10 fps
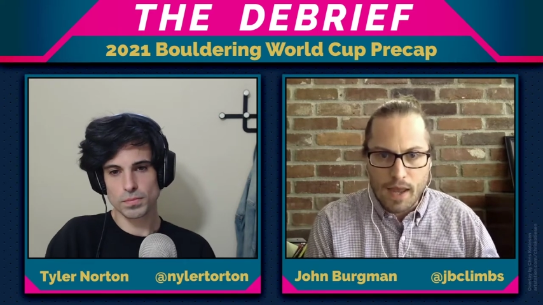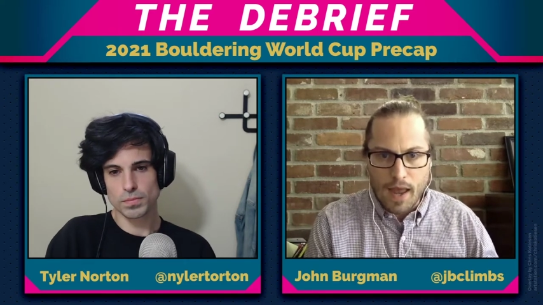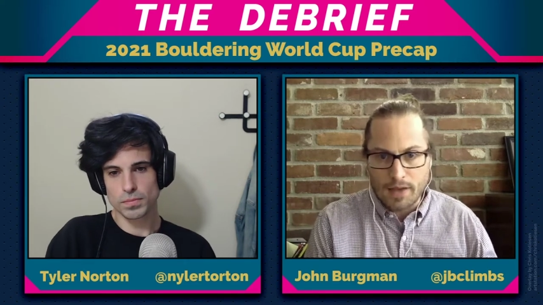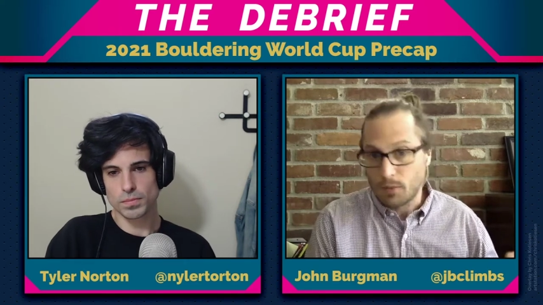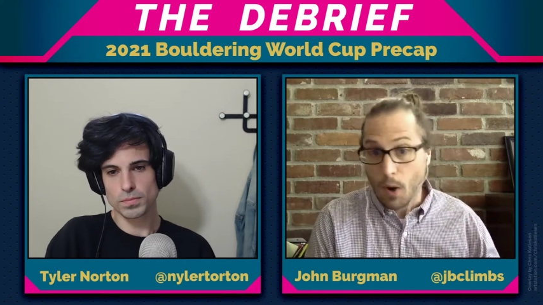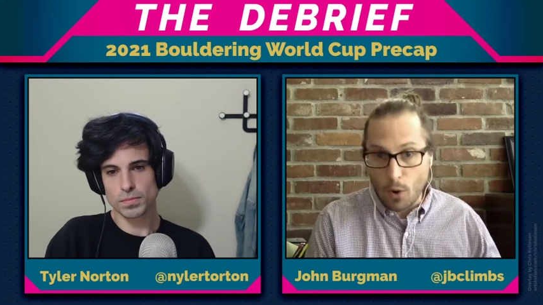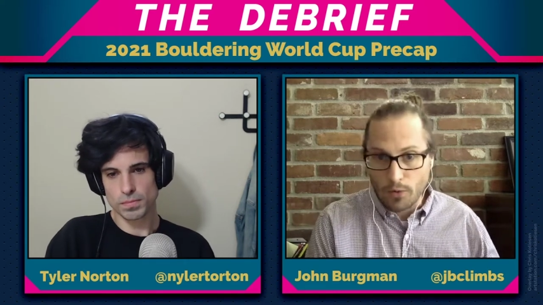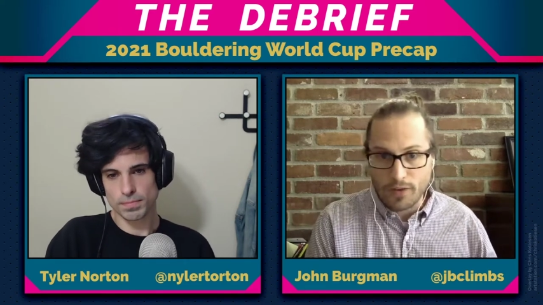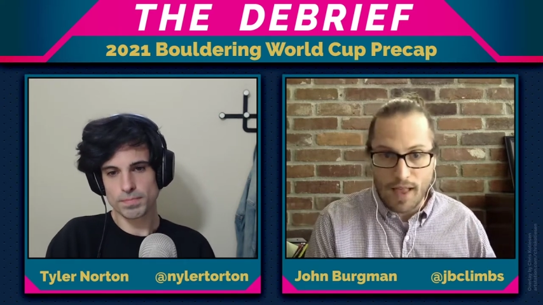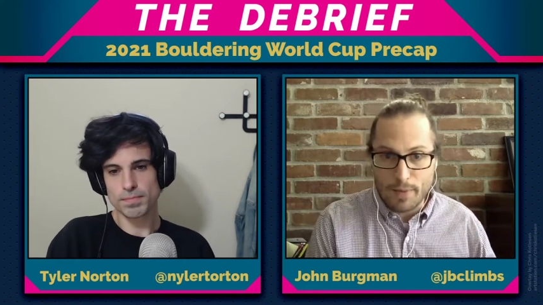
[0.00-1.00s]
Speaker 1: and Tomoa
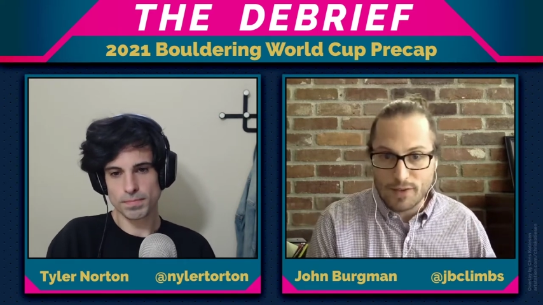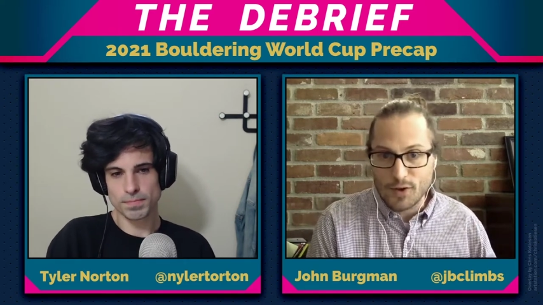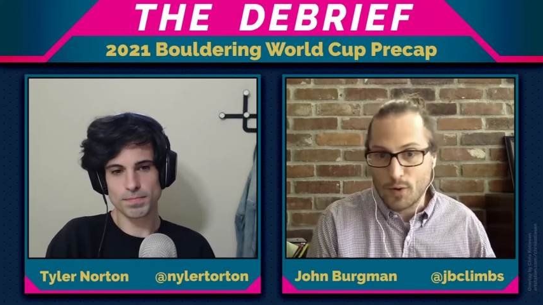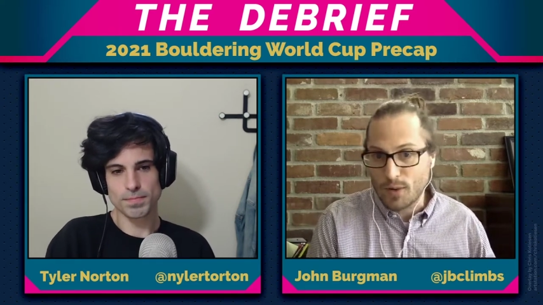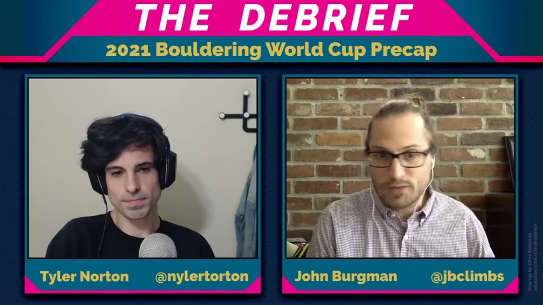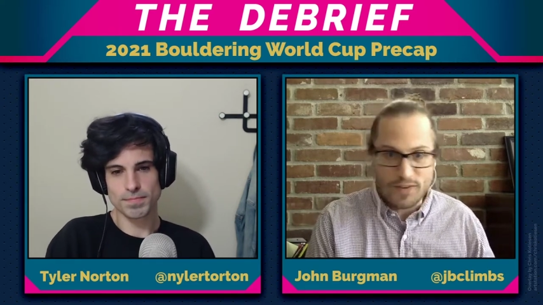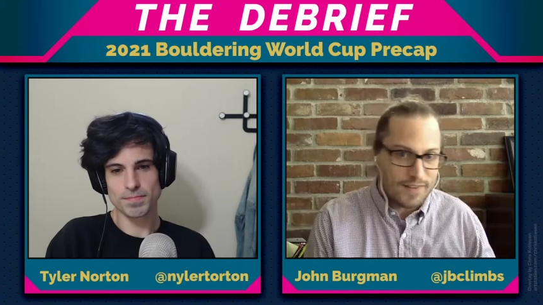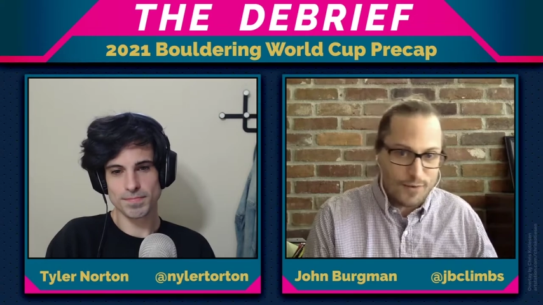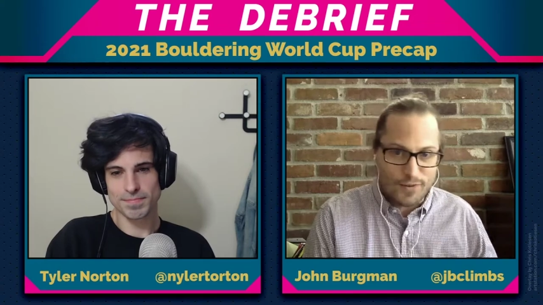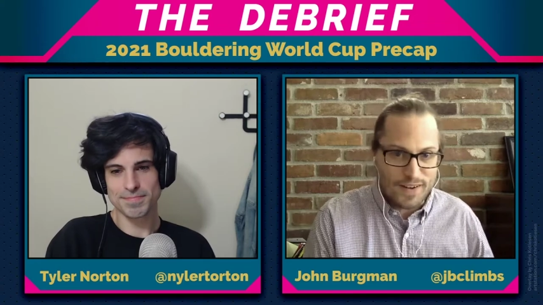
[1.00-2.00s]
was climbing too, and it was just
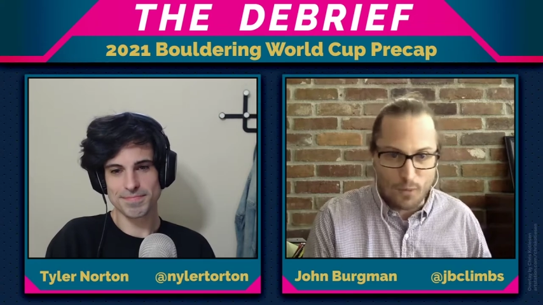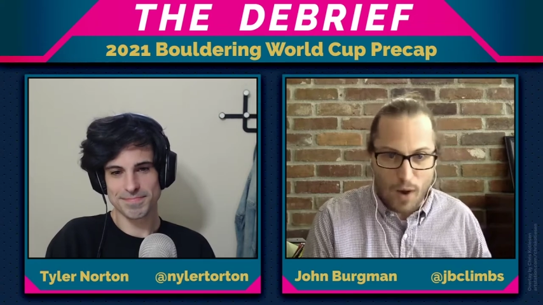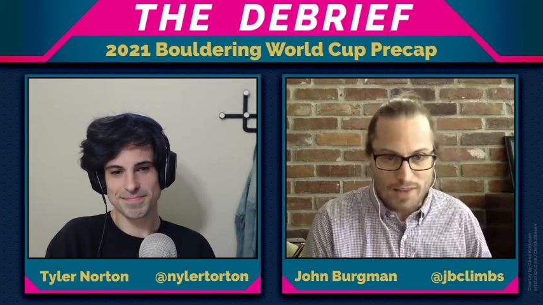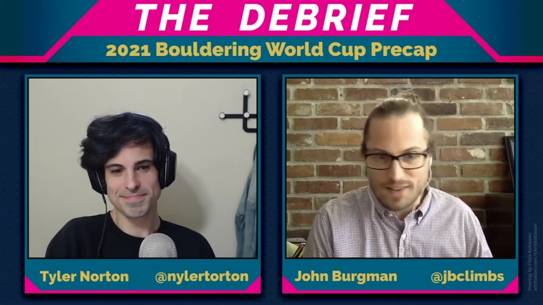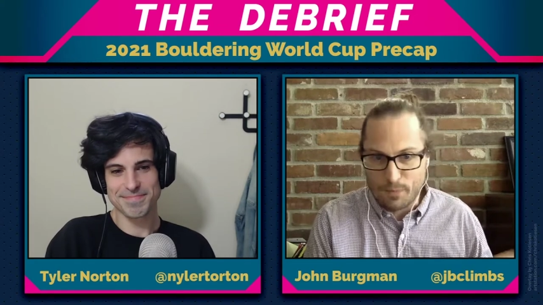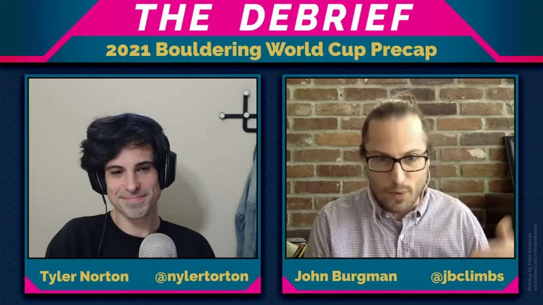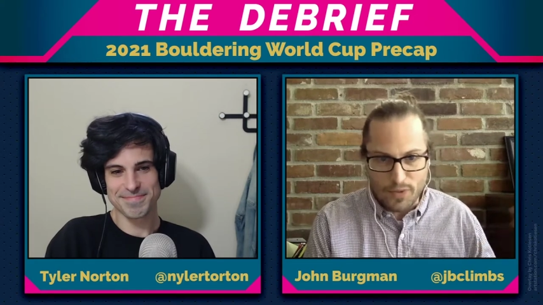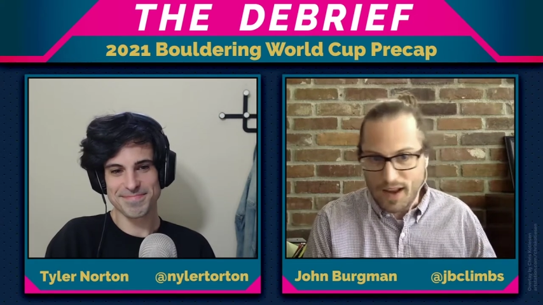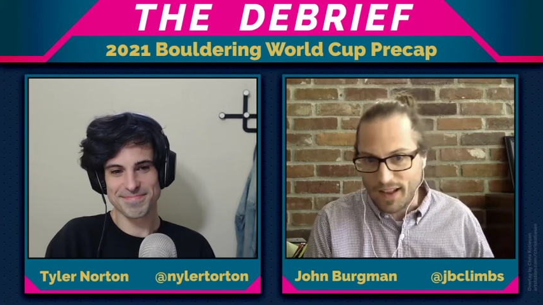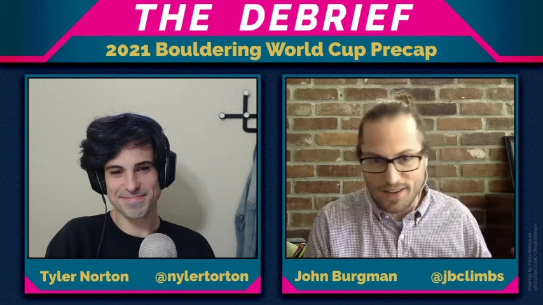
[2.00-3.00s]
interesting to watch them
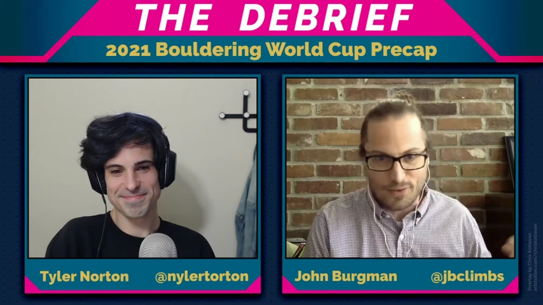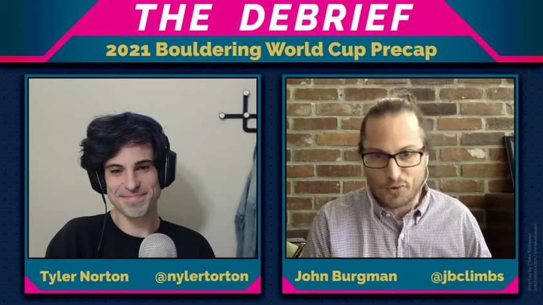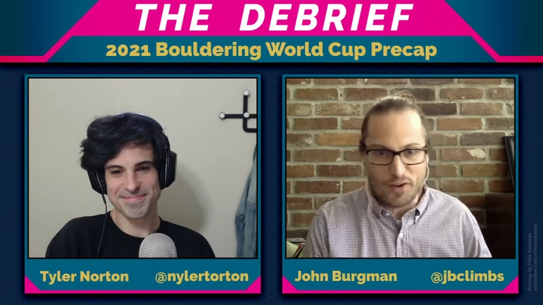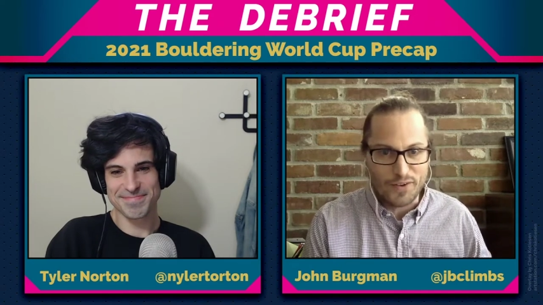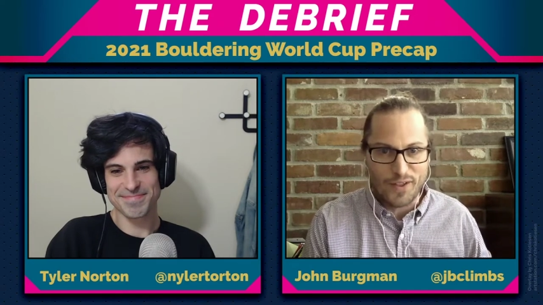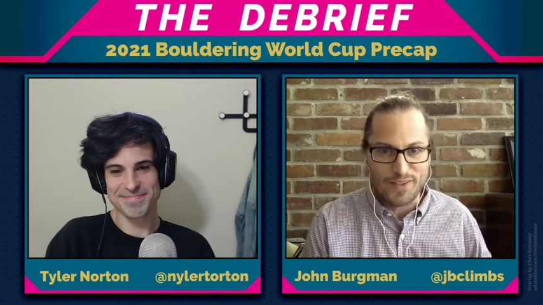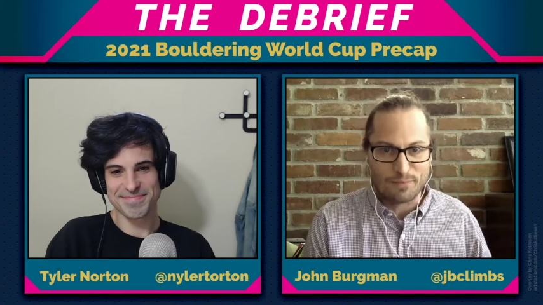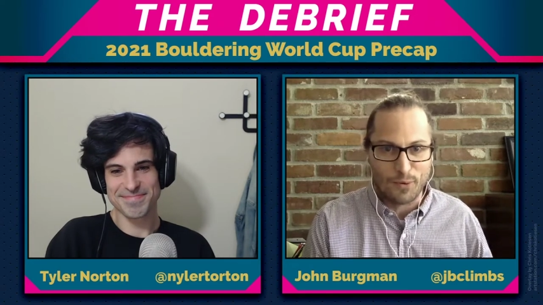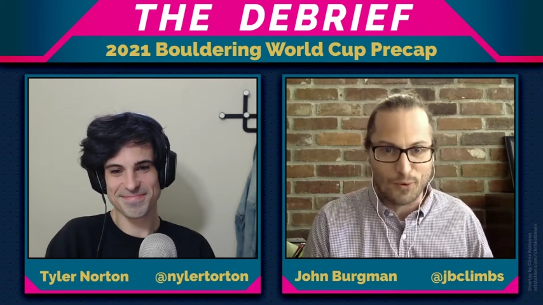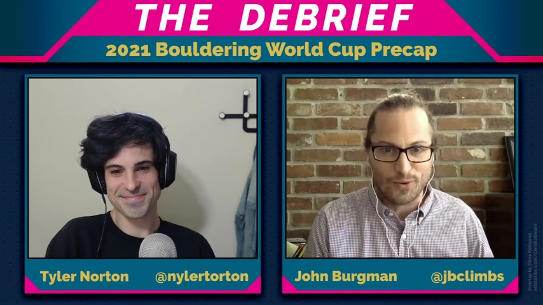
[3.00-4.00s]
both kind of like struggling on these
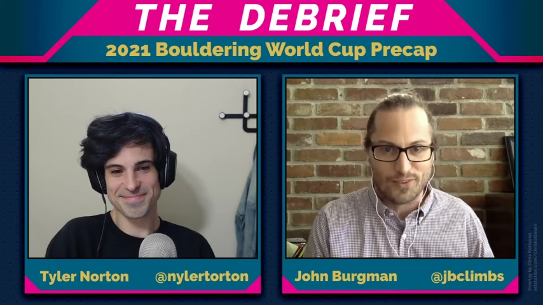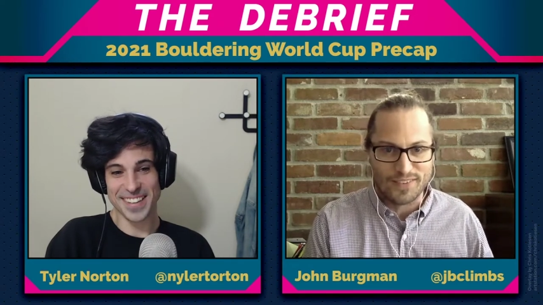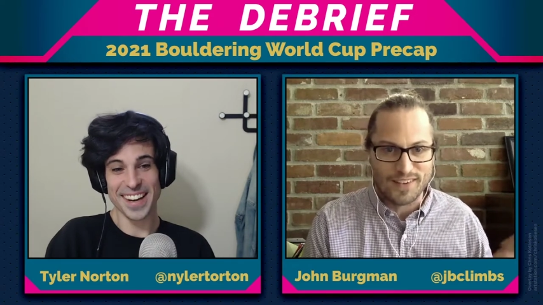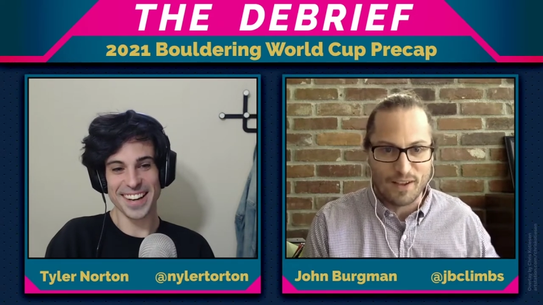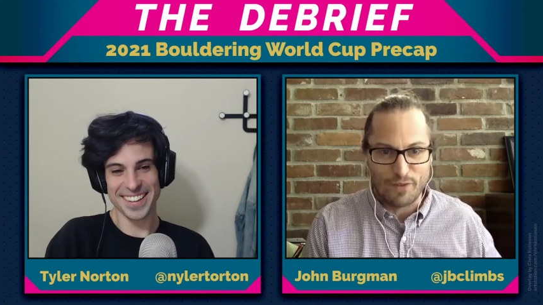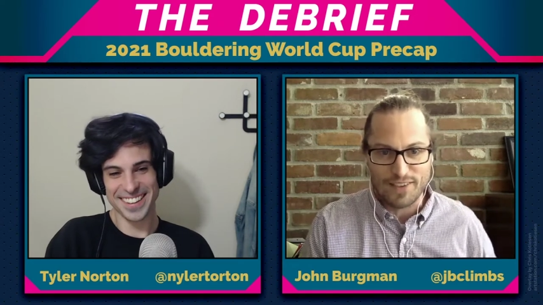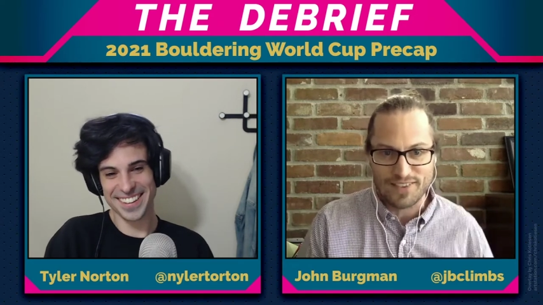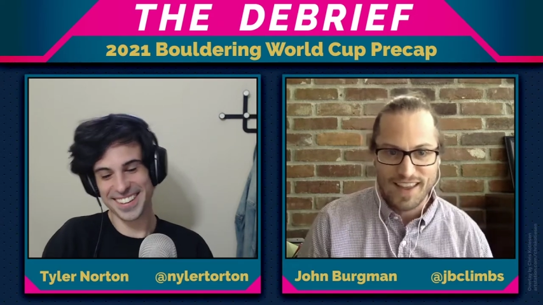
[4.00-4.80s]
boulders and yeah. stuff. As